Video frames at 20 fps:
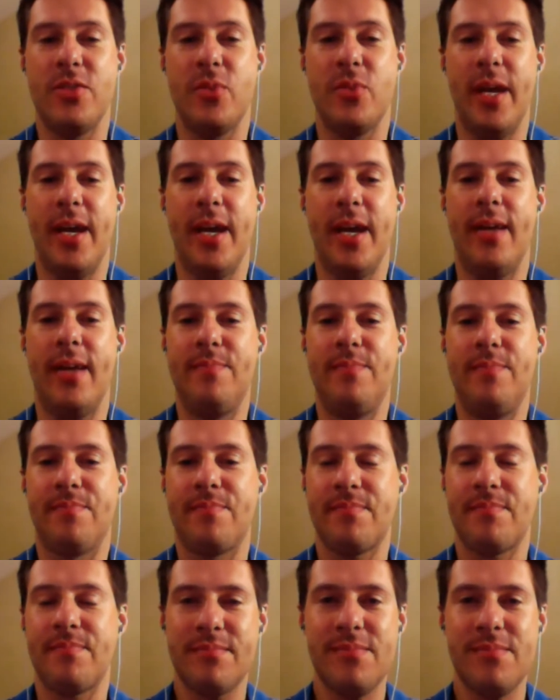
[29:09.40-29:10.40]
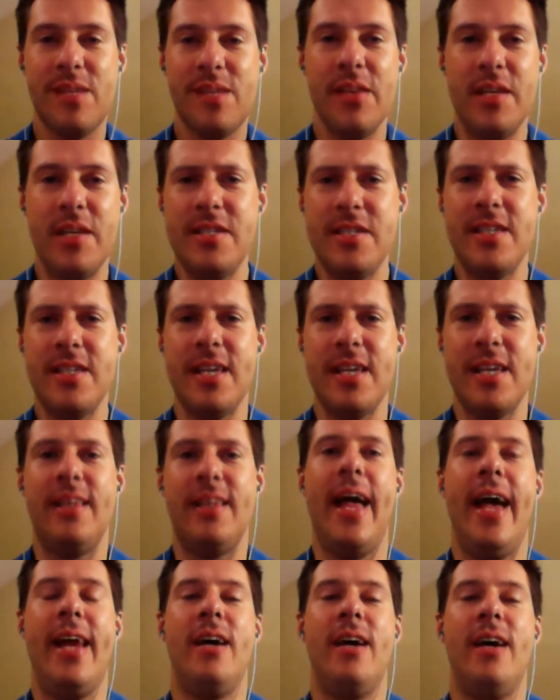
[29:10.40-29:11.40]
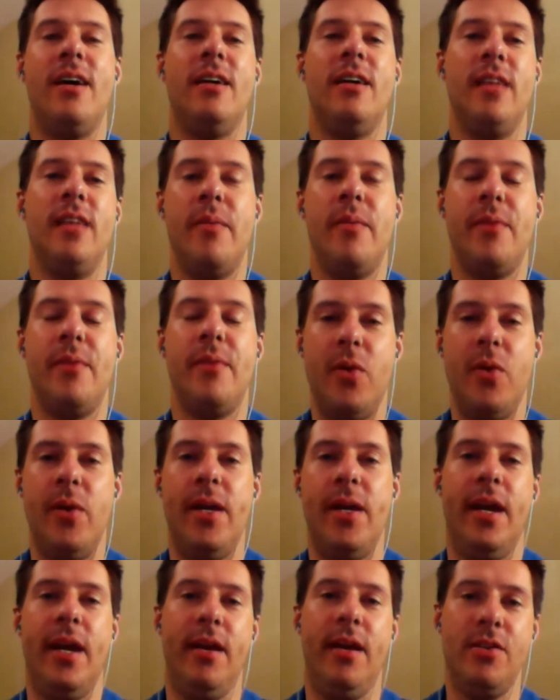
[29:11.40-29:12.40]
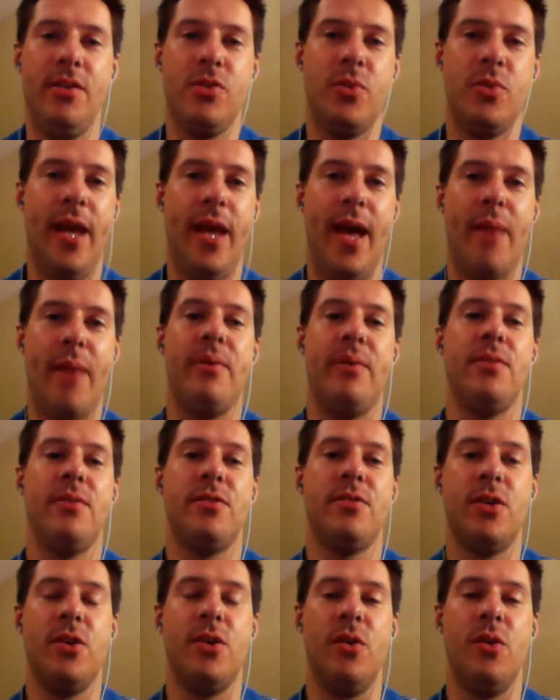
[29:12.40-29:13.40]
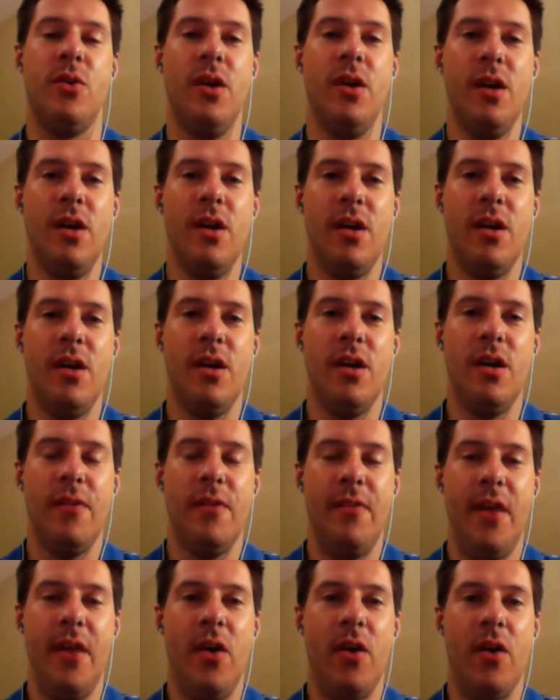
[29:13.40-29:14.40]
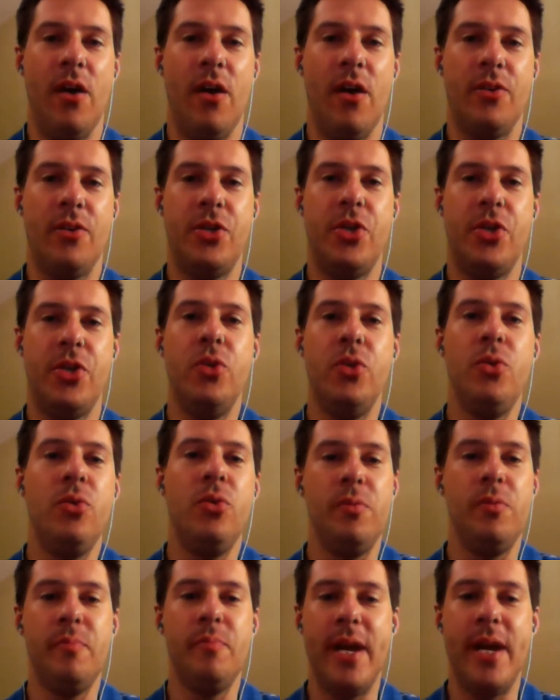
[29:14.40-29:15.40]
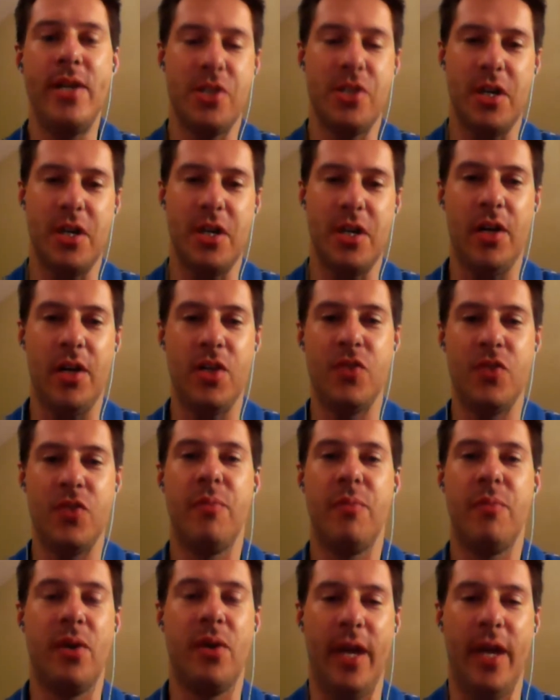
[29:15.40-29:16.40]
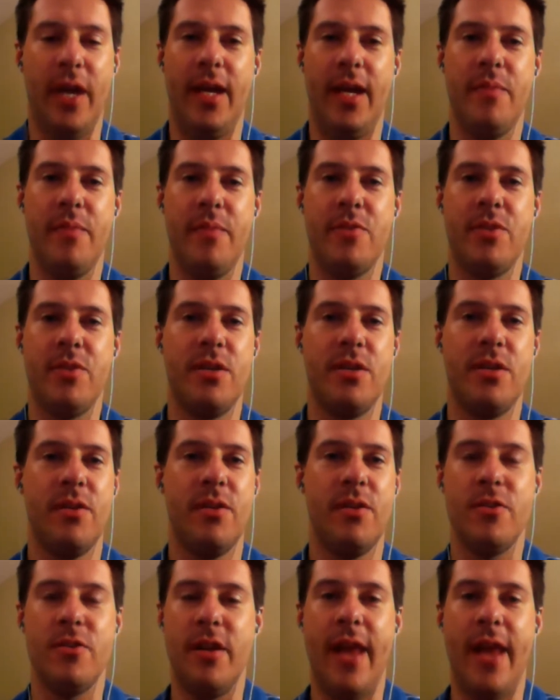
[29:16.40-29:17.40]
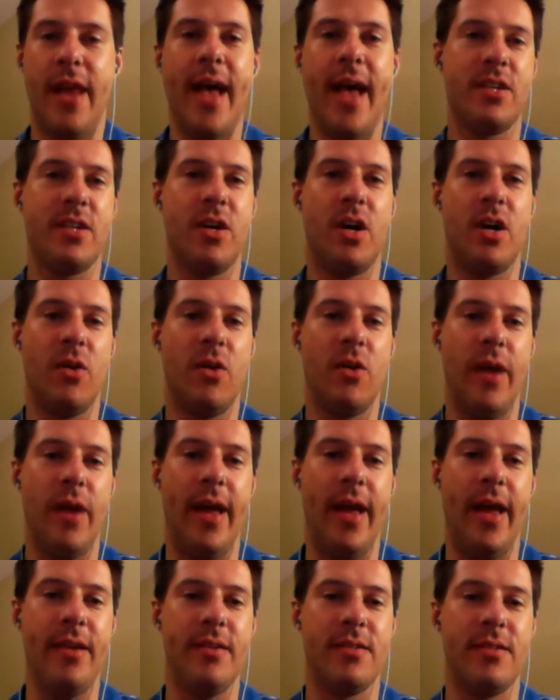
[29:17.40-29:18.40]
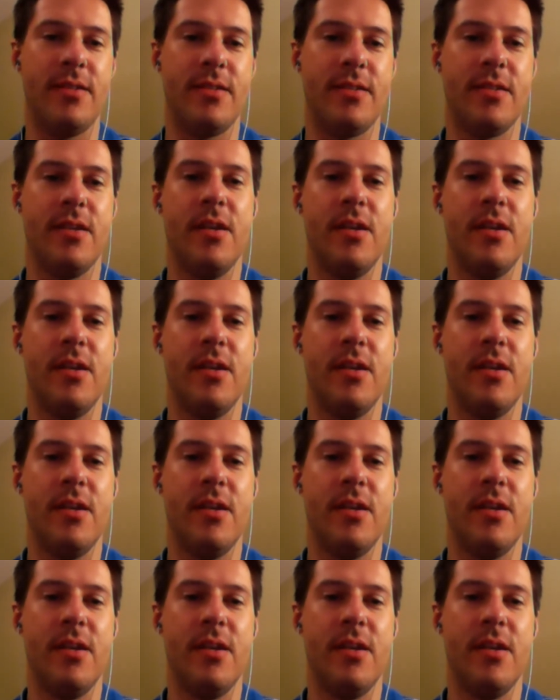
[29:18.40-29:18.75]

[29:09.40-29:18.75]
we had... This is Atlanta on Labor Day weekend. Here's what happened. So there are 2 major college football games. There's a NASCAR race.